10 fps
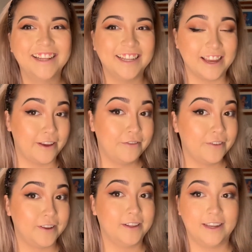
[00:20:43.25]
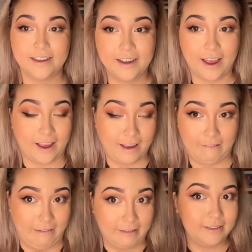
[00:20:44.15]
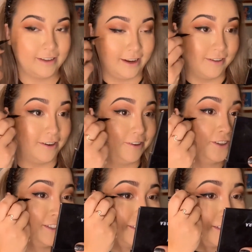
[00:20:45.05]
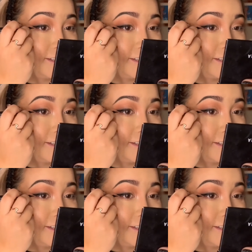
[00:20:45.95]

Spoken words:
Like, I feel like, I don't know.